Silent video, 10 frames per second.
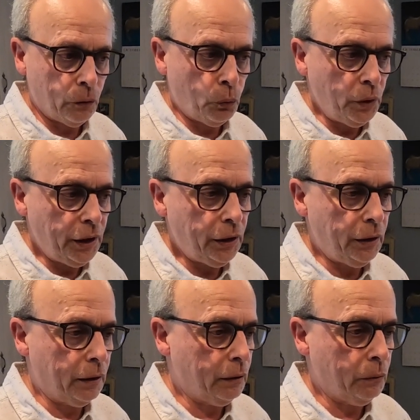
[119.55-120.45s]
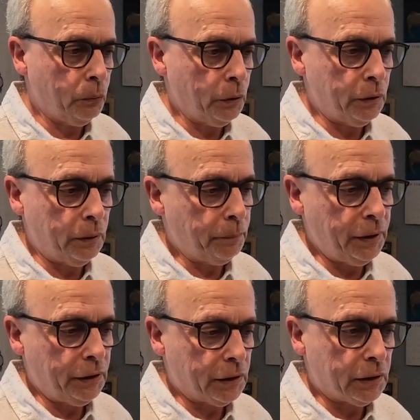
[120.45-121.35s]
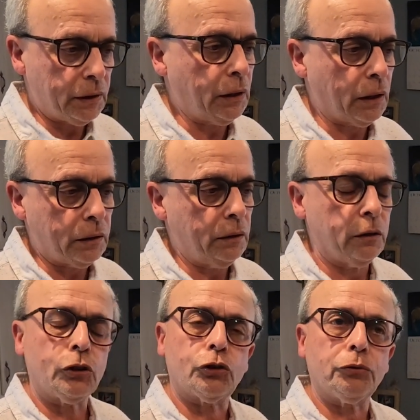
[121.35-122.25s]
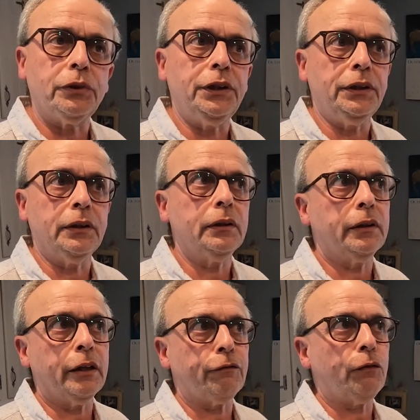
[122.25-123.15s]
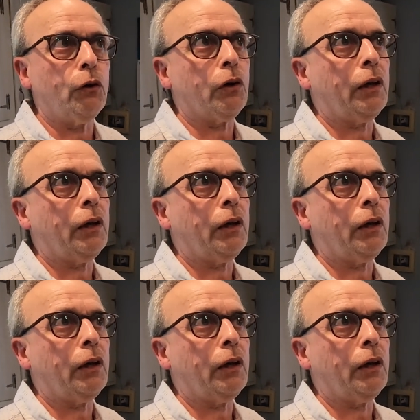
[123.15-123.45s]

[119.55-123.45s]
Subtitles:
we would be stuck to the screen at 4